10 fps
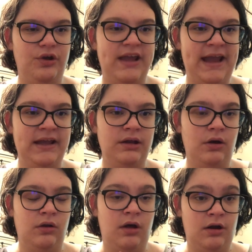gain
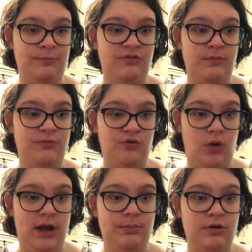a lot of
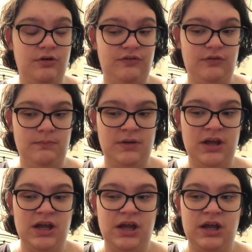subscribers,
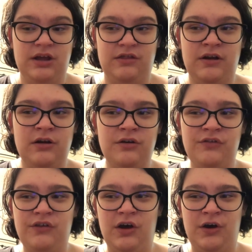
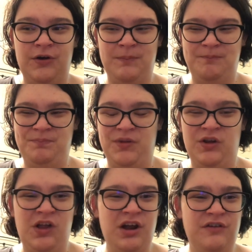there's a
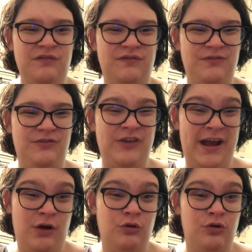lot of
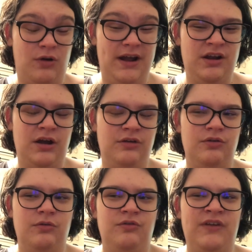
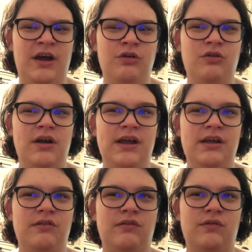
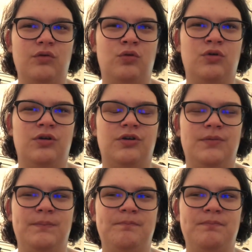downgrades
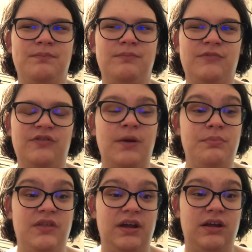or
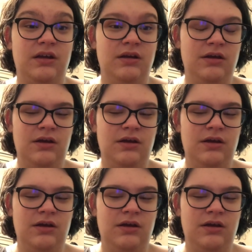something.